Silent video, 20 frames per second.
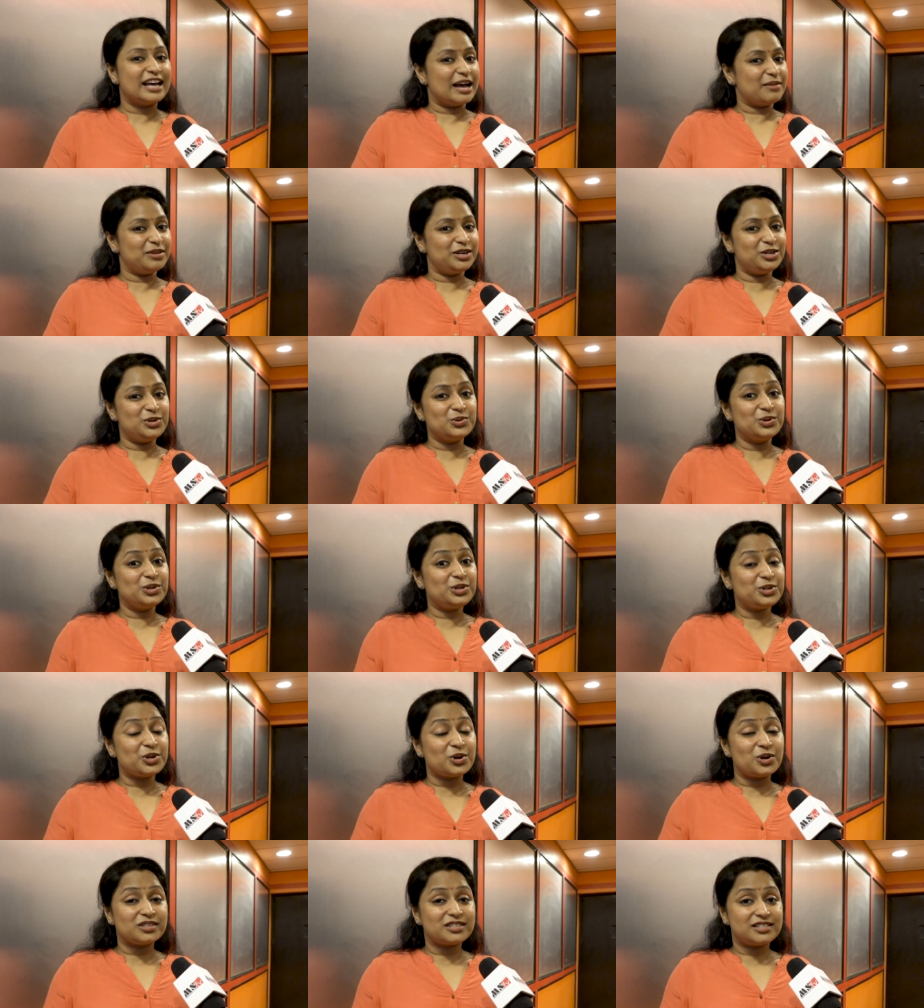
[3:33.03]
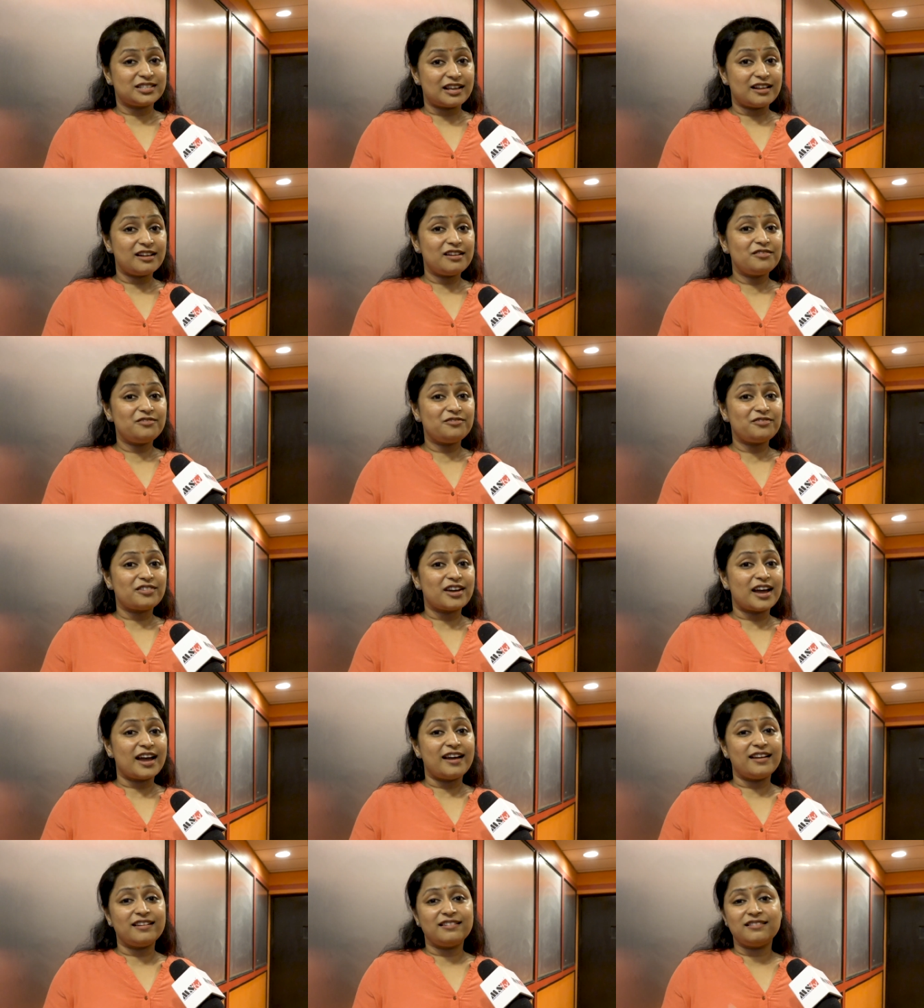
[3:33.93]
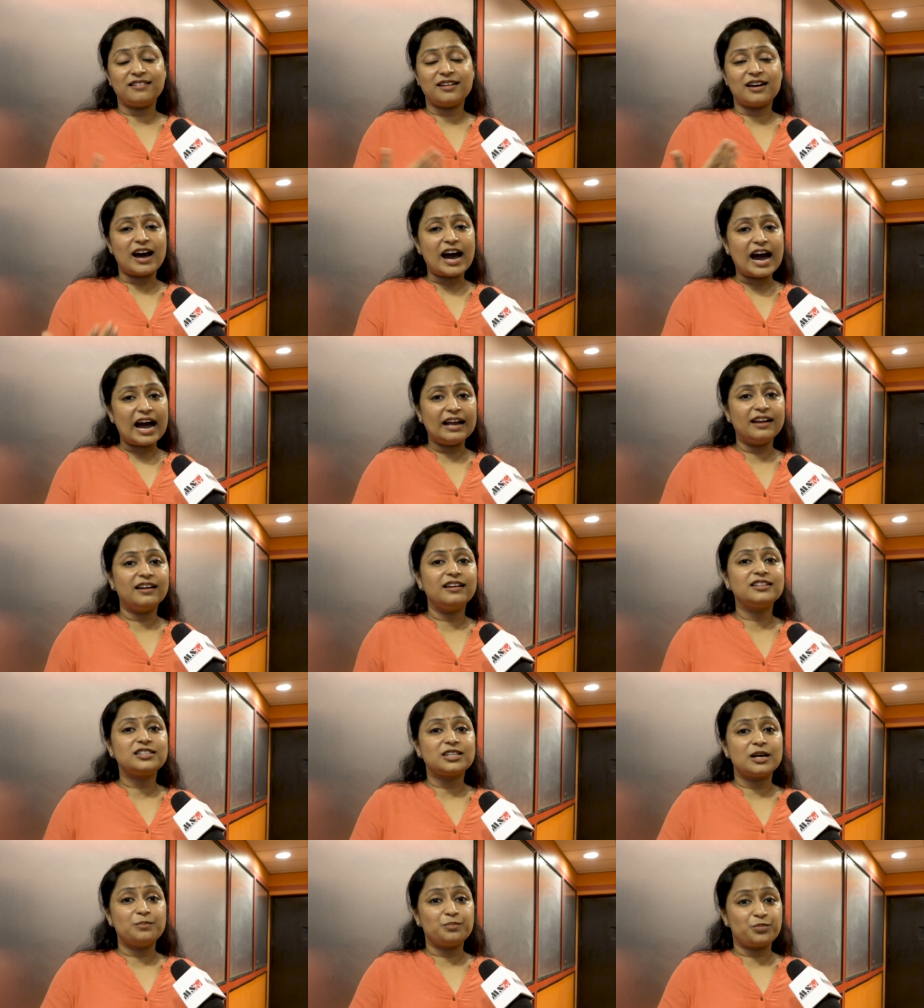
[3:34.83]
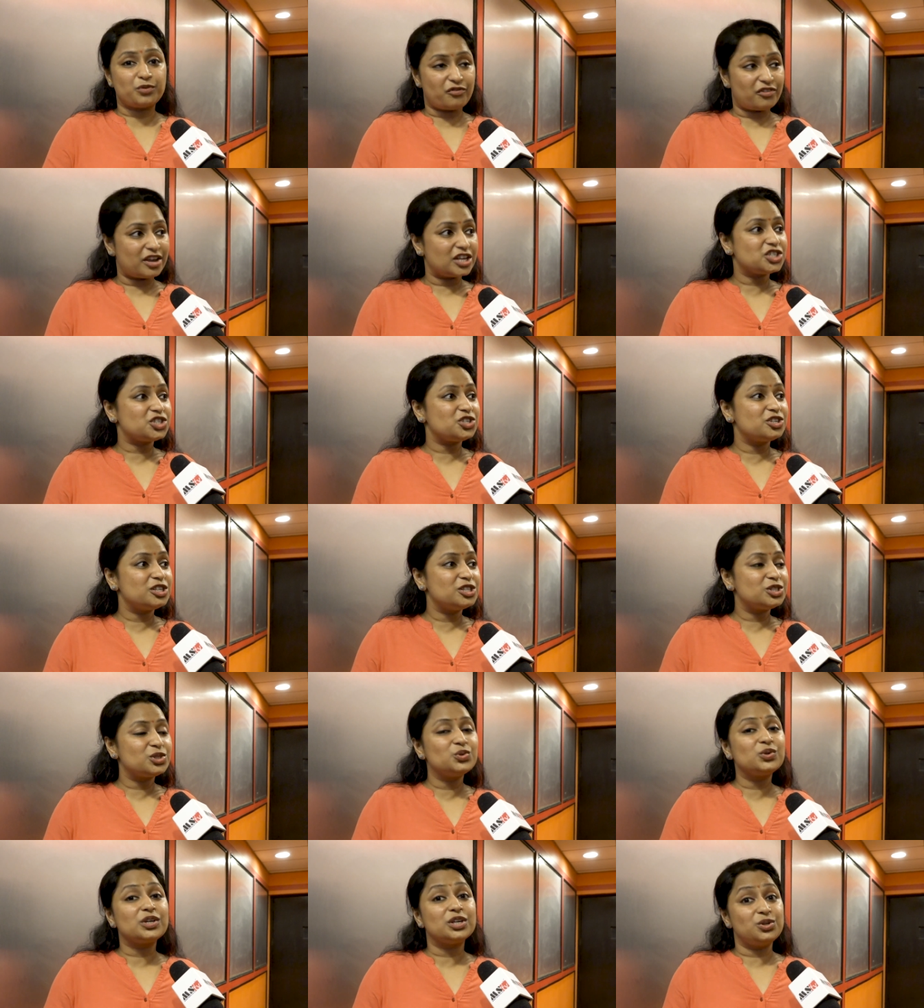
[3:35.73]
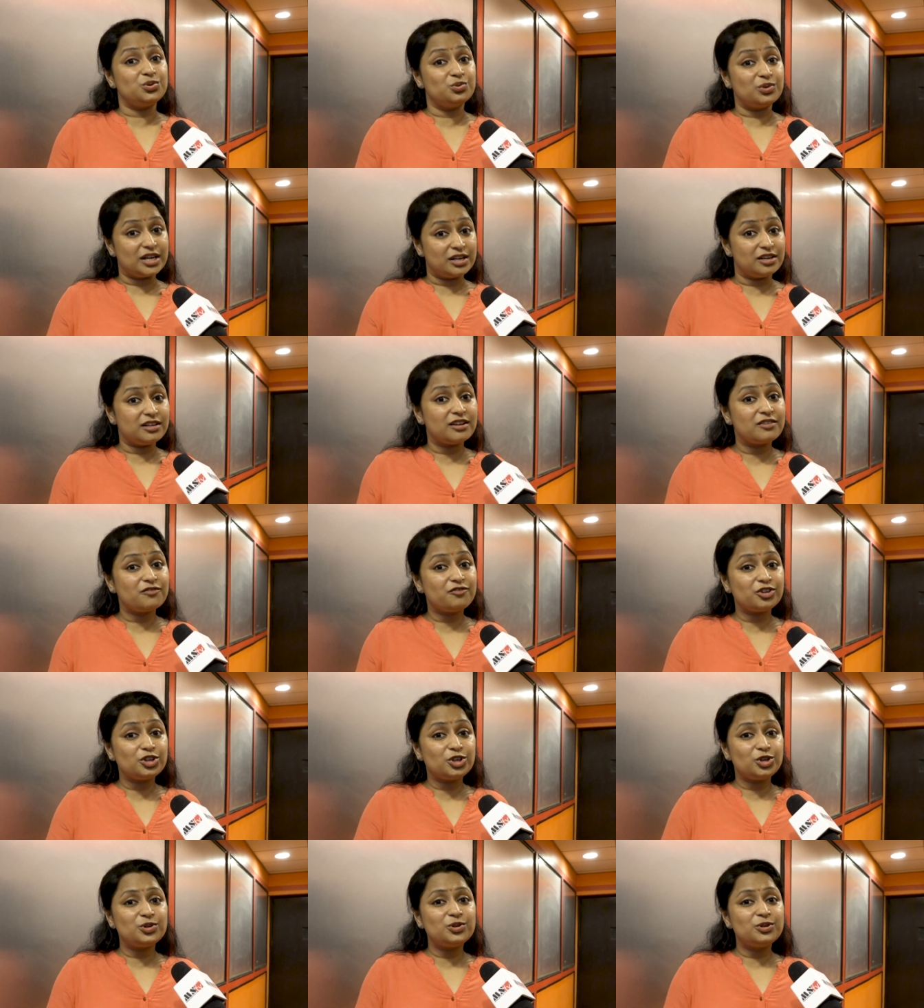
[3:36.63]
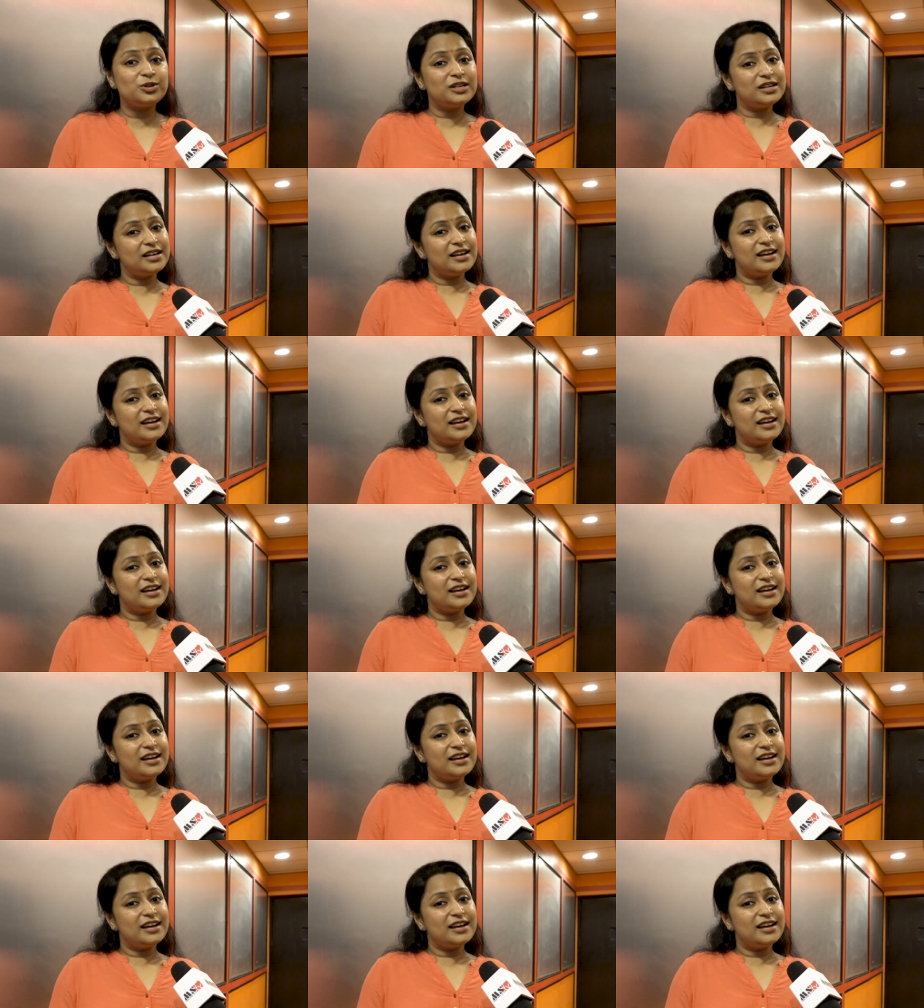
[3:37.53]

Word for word: I mean, do it yourself and hire some professionals who can do editing for you.